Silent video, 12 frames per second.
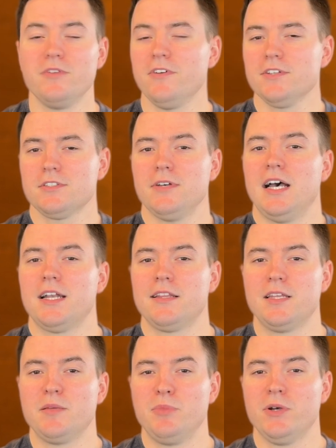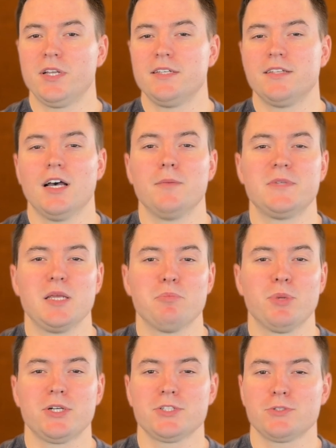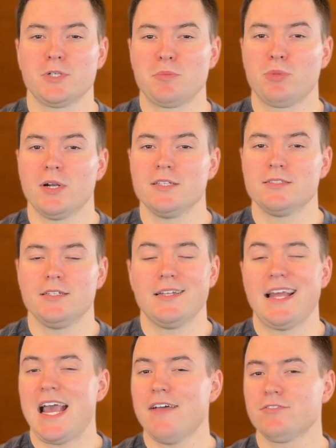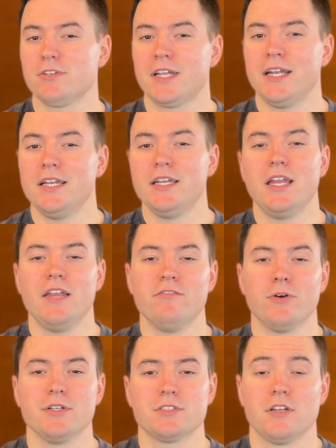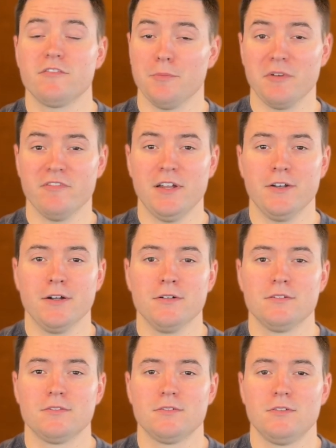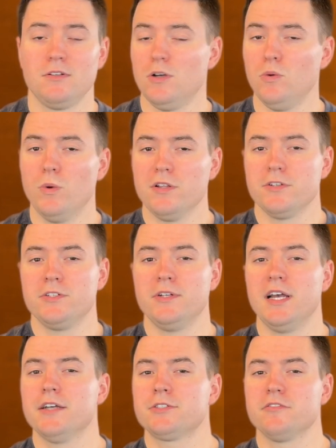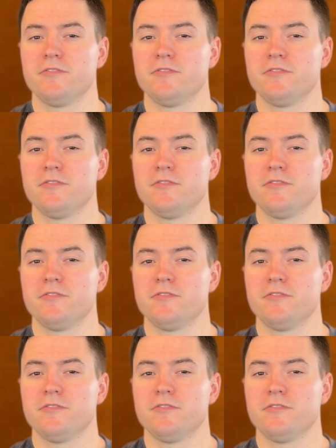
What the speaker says: We've also added the ability to update purchase order pricing after getting an invoice from your vendor. Whether due to extra